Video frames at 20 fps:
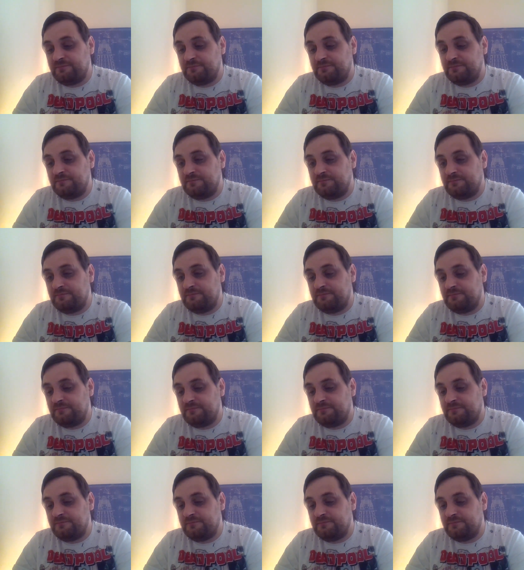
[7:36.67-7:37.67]

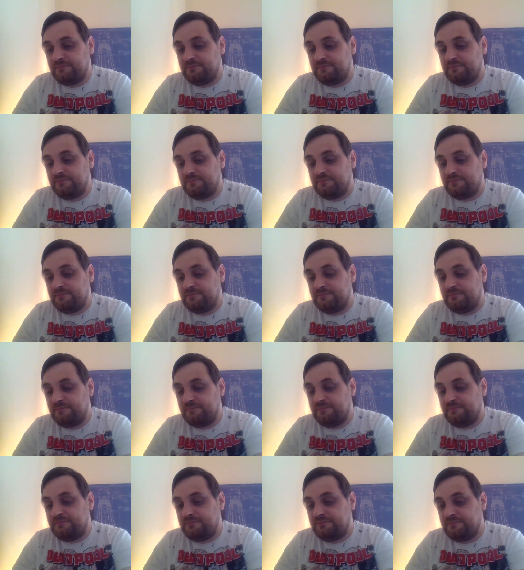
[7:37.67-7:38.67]

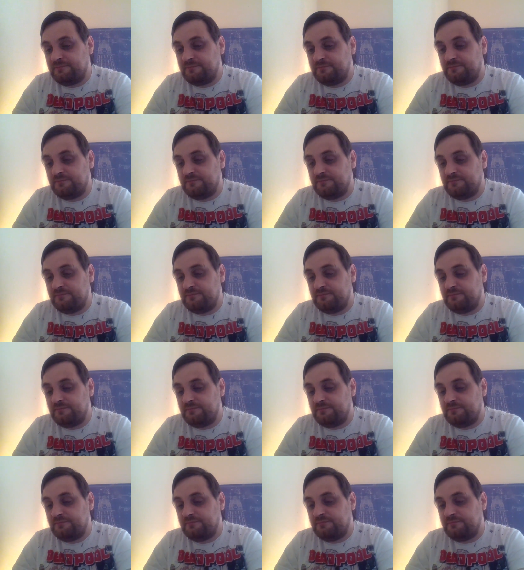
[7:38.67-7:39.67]

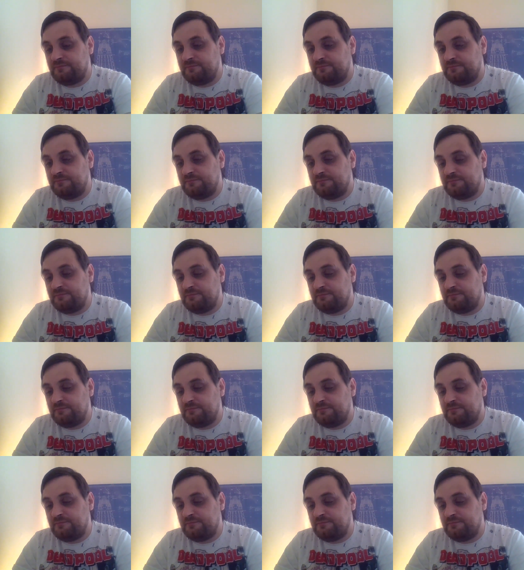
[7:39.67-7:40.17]
(silence)